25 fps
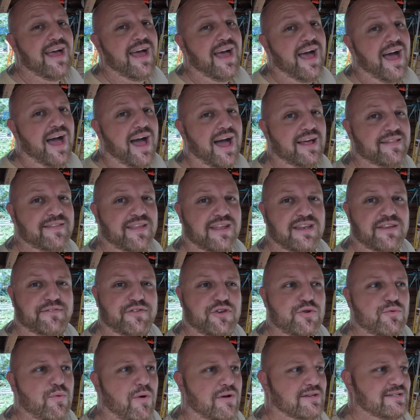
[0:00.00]
and then if
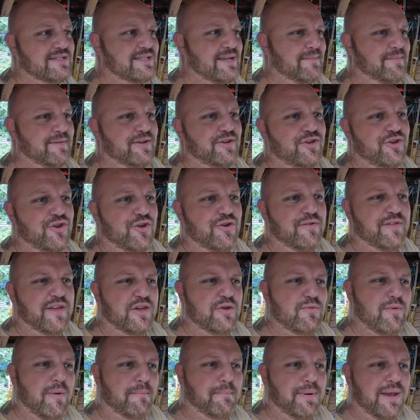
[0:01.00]
you want something here that
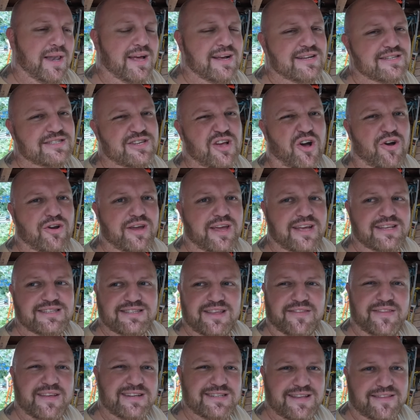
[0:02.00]
you want plug sockets
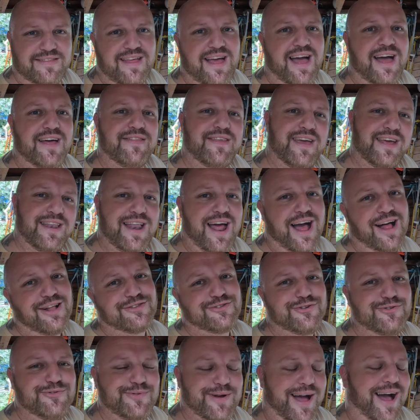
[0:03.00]
and things like that then I'll
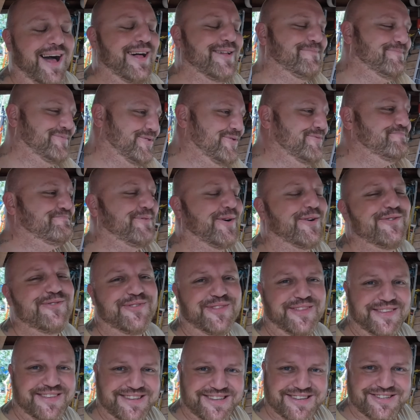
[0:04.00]
do I'll do
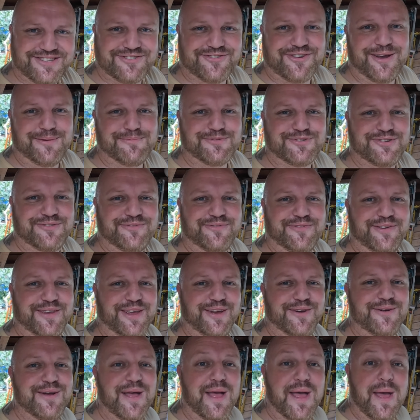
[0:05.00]
both in the description for
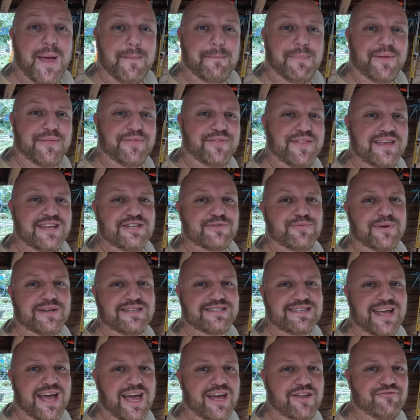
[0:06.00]
you but this one
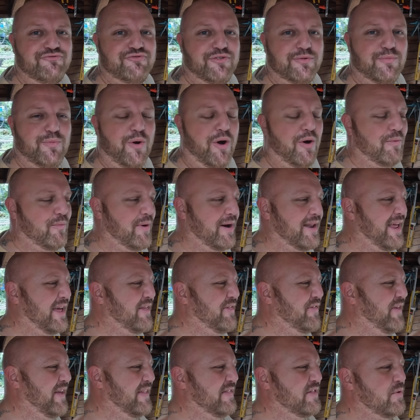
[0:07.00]
is a 100 watt one I
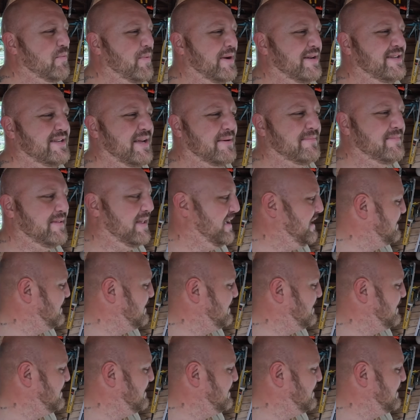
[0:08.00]
think the one down there